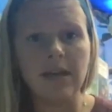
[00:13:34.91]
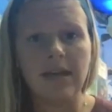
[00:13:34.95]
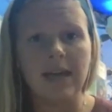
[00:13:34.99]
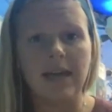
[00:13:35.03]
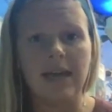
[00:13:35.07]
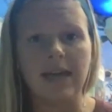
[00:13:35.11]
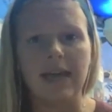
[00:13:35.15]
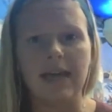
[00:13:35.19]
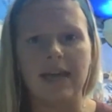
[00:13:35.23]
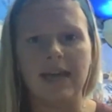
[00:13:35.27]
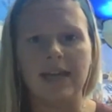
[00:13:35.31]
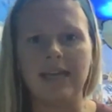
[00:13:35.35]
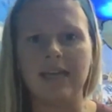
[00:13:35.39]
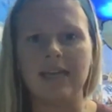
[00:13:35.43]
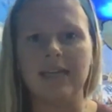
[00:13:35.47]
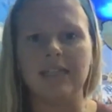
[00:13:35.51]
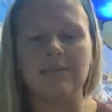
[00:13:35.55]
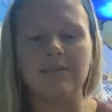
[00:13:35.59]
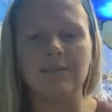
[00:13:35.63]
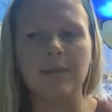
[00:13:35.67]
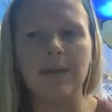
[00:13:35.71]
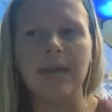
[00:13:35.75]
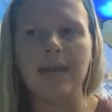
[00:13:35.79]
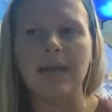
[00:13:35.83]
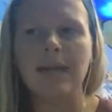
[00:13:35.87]
And
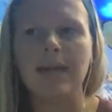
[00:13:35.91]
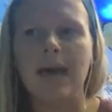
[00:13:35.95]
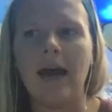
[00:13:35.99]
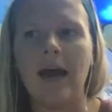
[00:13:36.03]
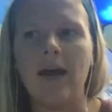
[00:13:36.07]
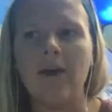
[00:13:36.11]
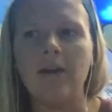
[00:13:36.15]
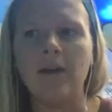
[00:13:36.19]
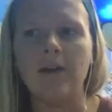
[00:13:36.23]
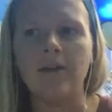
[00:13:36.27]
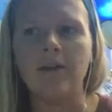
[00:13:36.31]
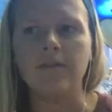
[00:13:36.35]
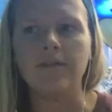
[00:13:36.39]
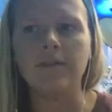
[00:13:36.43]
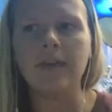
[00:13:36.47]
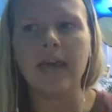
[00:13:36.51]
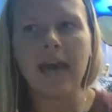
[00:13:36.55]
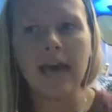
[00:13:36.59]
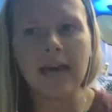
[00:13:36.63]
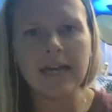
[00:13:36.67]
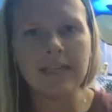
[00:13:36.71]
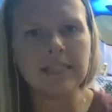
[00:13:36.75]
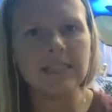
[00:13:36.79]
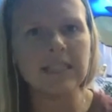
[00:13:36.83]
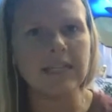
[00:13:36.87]
it's made out of
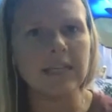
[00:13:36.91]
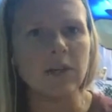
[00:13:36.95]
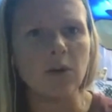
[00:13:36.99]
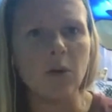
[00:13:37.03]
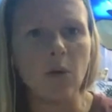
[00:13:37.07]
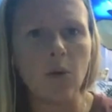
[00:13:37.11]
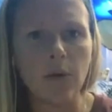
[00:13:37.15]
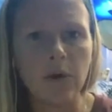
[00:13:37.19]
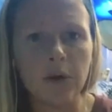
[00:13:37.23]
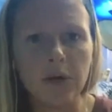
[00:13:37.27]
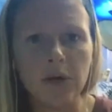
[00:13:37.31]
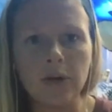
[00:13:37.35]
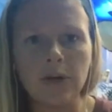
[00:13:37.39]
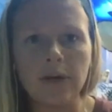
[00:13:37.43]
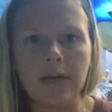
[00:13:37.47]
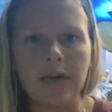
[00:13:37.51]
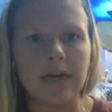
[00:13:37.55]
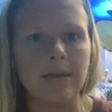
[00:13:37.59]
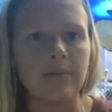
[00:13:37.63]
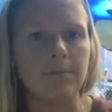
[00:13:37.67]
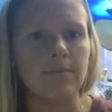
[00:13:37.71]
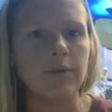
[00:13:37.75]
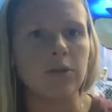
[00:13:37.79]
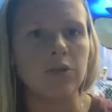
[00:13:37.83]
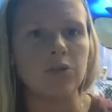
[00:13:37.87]
gas and oil
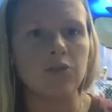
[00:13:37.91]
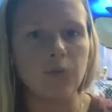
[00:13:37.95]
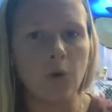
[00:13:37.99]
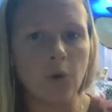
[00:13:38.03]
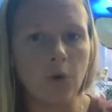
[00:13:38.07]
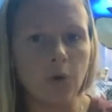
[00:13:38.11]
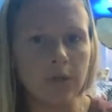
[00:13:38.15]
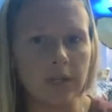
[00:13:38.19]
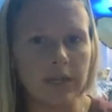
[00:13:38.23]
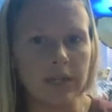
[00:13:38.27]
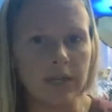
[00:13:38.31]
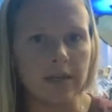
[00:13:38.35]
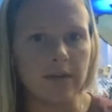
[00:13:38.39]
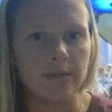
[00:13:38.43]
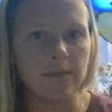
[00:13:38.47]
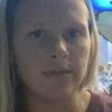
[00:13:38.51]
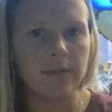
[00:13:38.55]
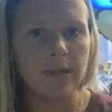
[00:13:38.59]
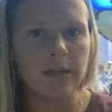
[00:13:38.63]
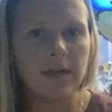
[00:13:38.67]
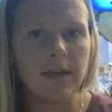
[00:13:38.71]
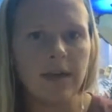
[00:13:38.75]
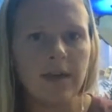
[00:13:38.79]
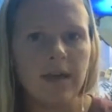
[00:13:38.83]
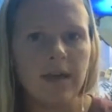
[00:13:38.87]
and petroleum.